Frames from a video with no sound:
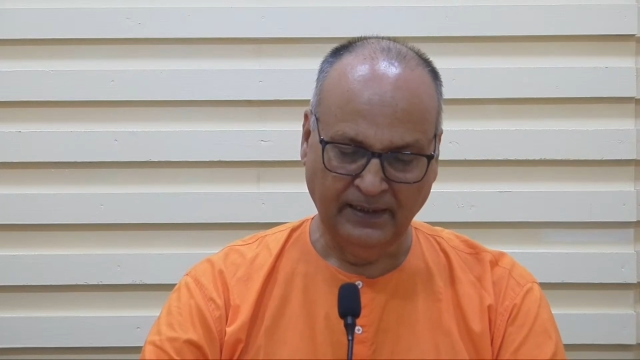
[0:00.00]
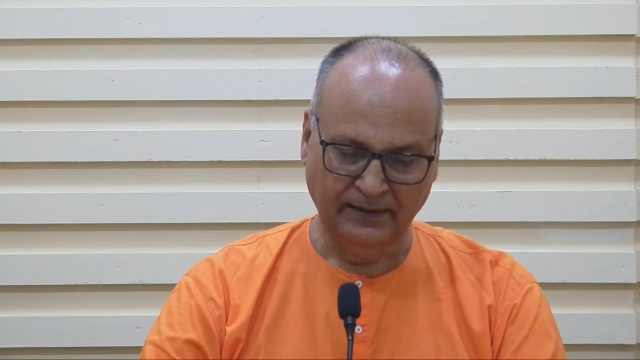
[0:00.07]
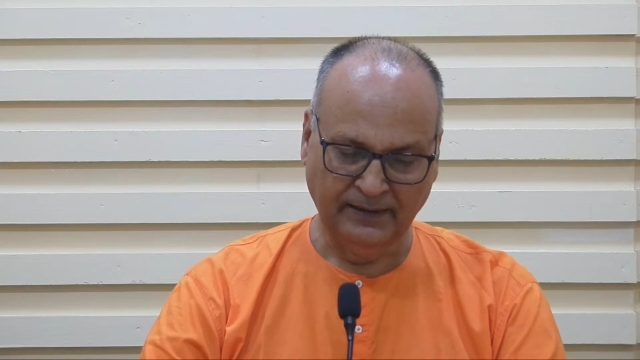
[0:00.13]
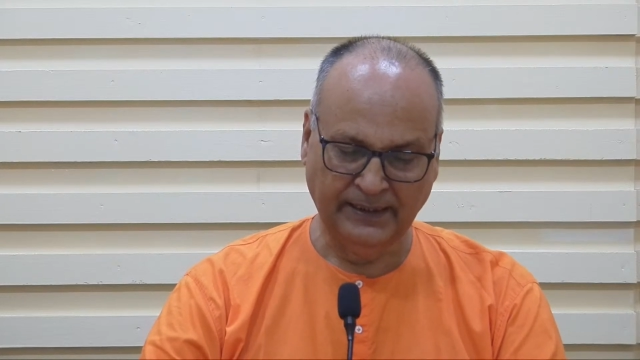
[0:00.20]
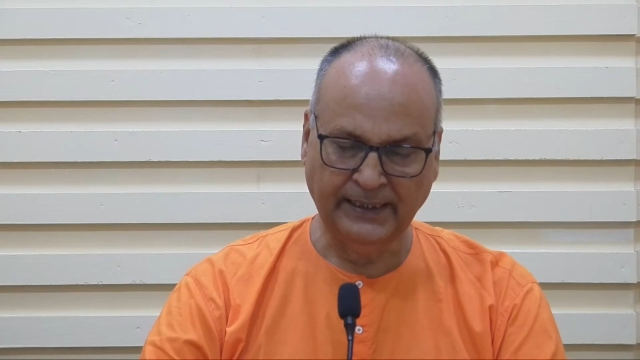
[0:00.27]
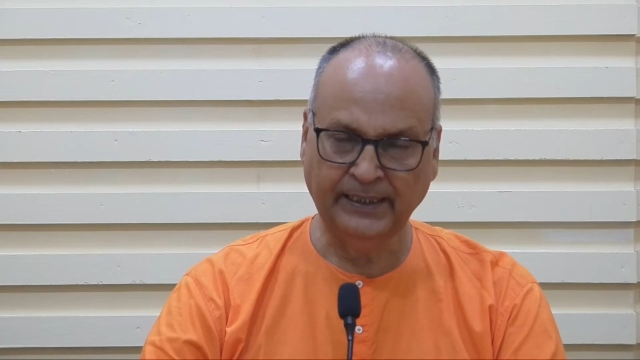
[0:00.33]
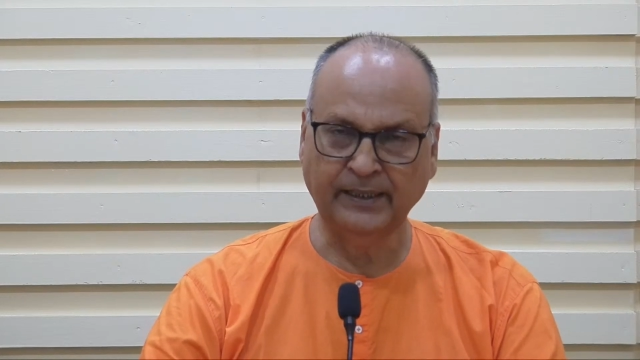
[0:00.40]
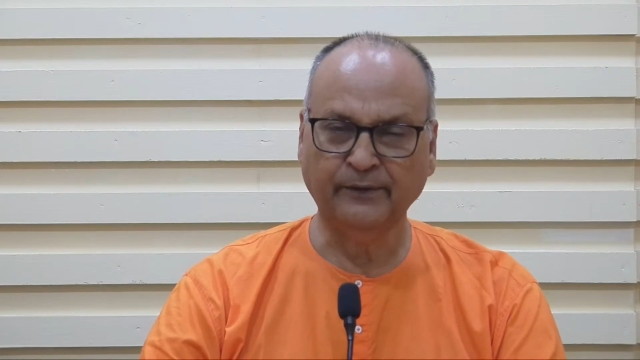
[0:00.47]

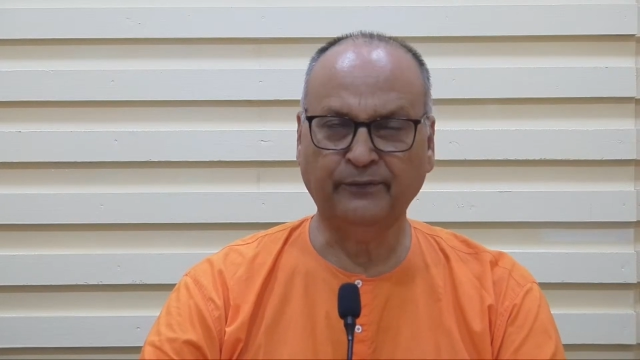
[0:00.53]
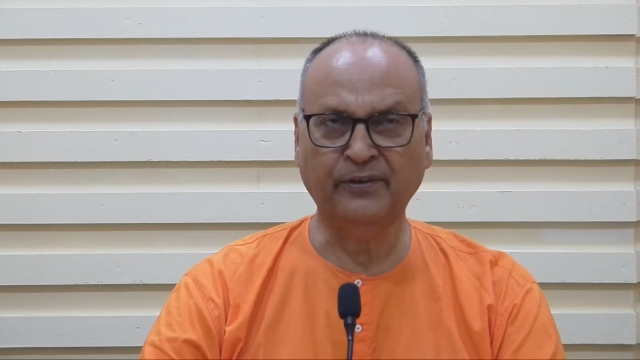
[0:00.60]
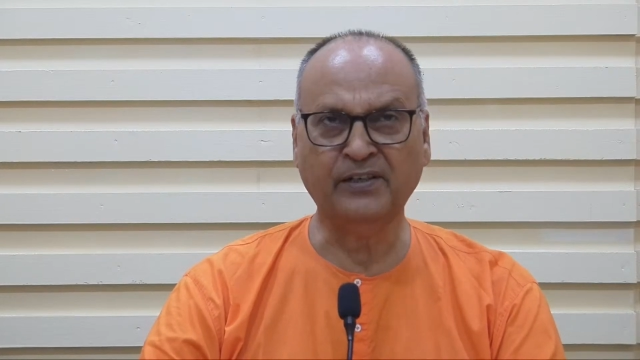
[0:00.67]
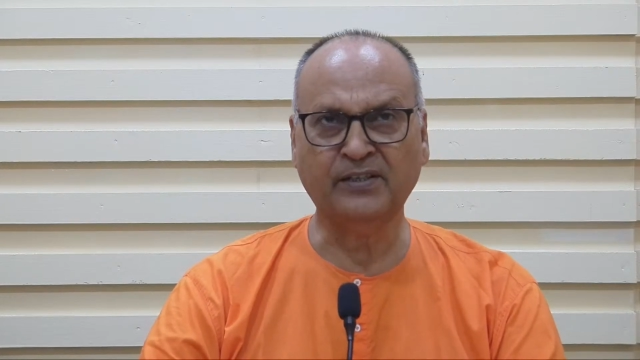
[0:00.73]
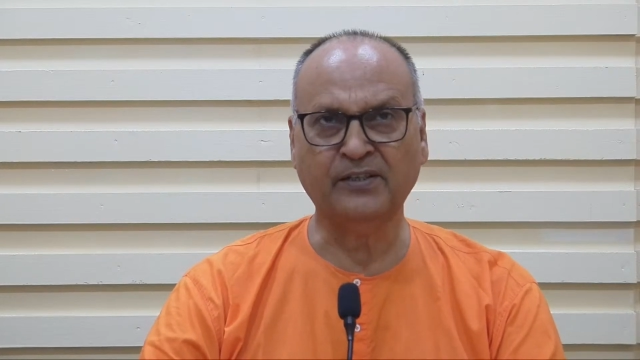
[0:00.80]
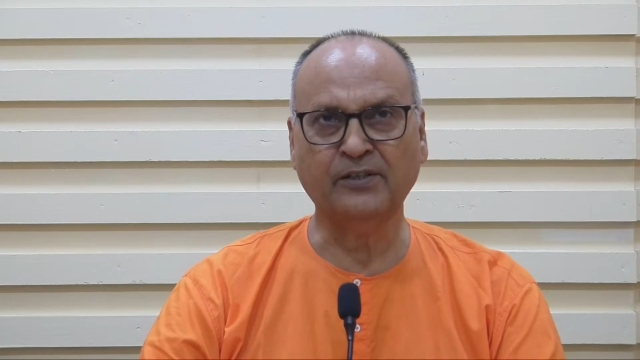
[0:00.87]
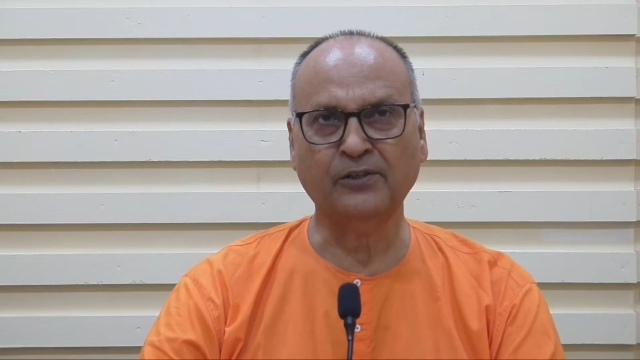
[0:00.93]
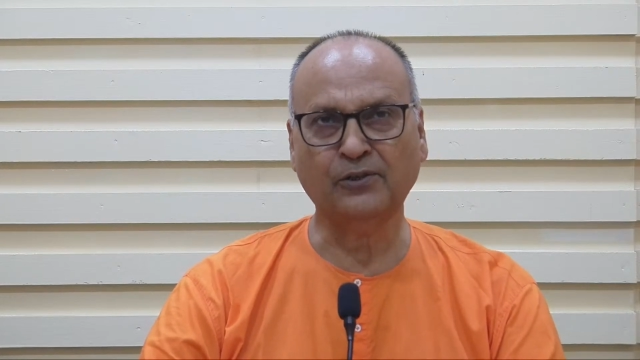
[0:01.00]
the
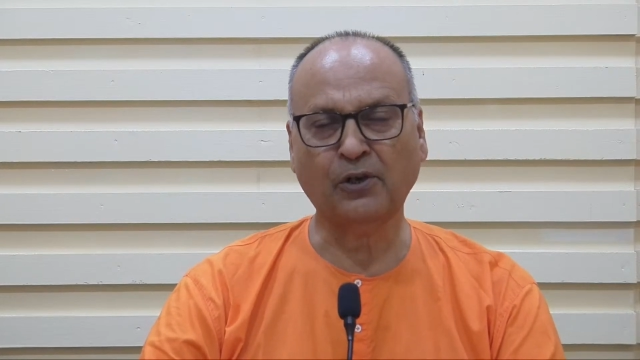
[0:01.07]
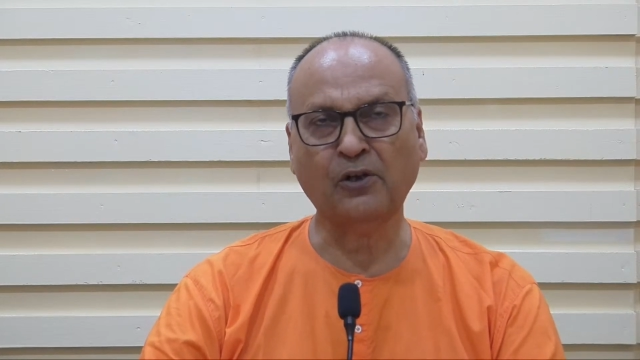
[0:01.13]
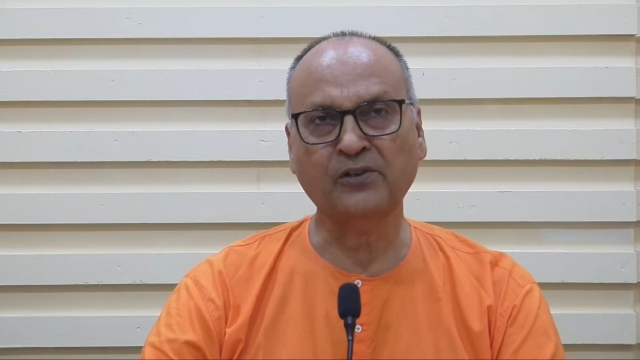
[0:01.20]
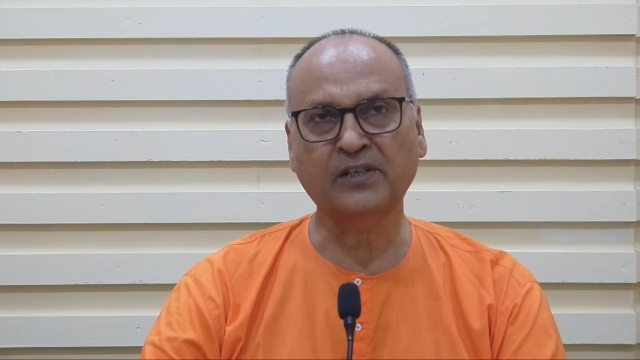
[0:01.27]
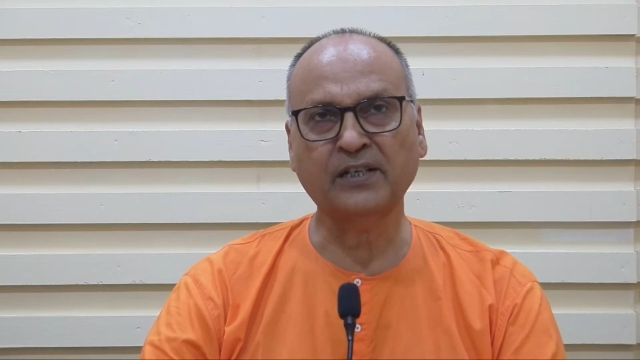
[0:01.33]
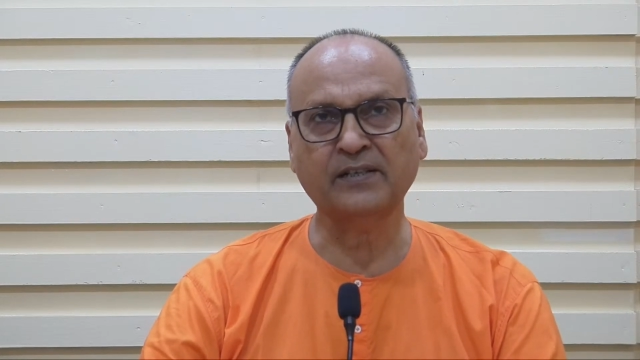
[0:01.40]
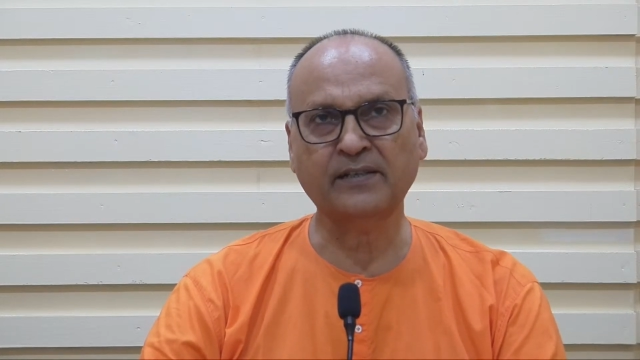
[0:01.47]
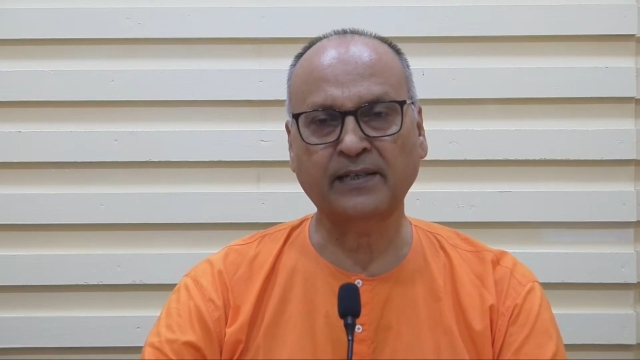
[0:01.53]
first
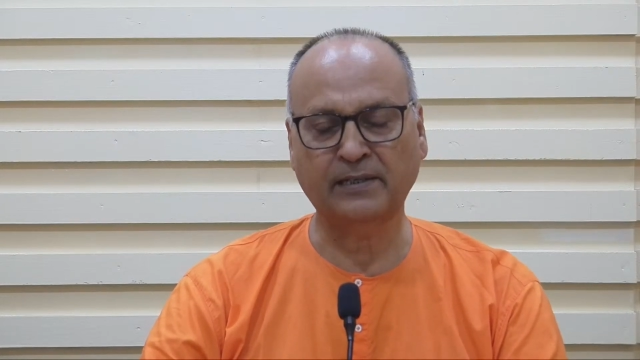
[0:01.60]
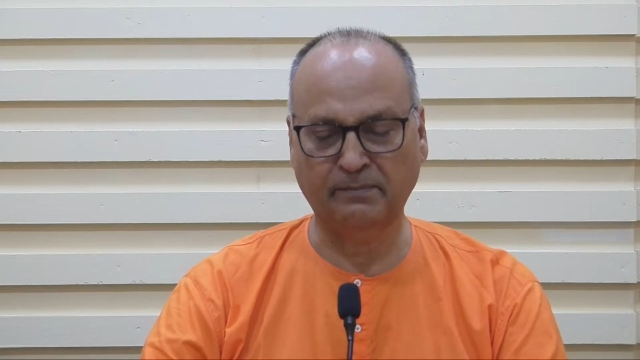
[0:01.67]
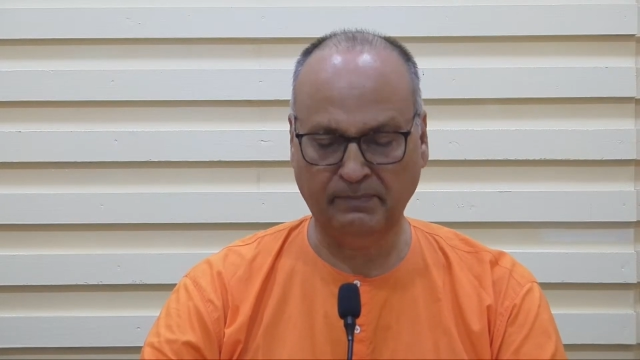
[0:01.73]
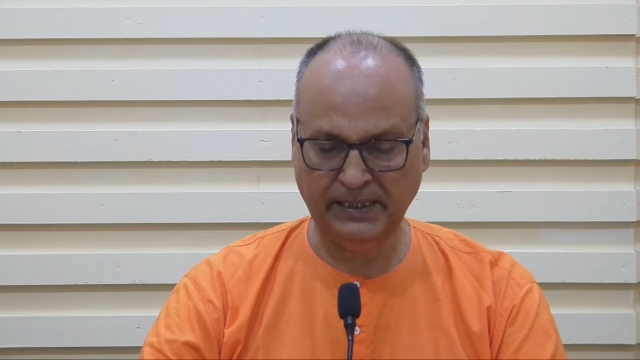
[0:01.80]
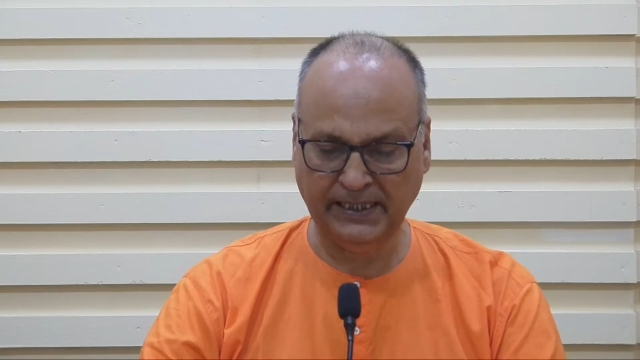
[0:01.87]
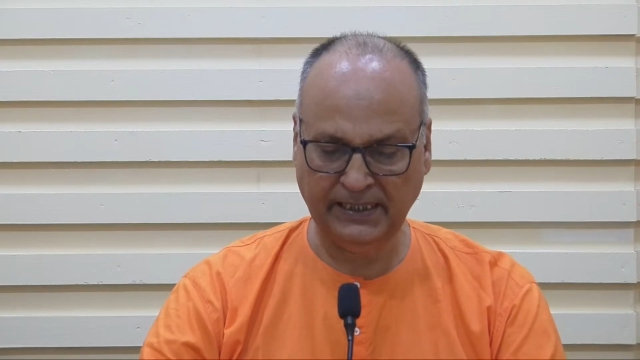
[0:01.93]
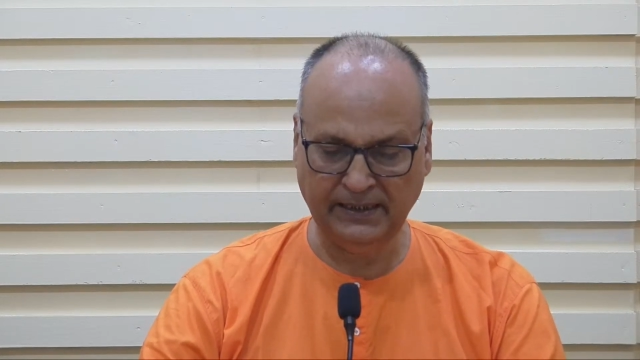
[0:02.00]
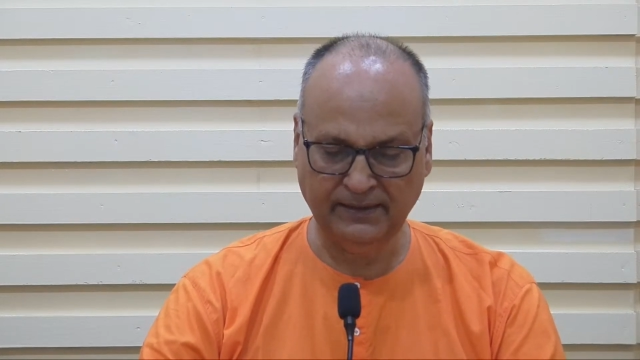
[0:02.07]
tonsure
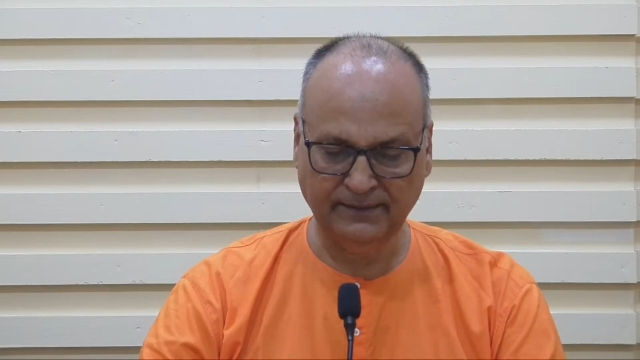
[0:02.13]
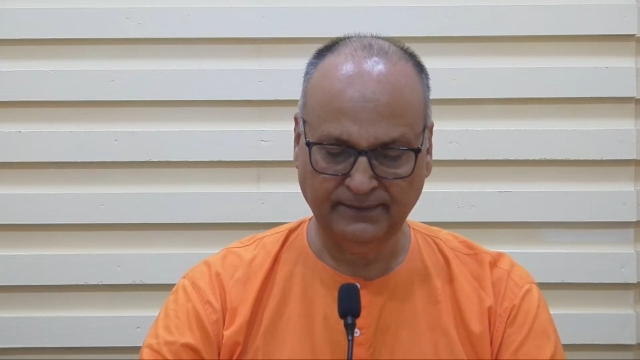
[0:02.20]
ceremony.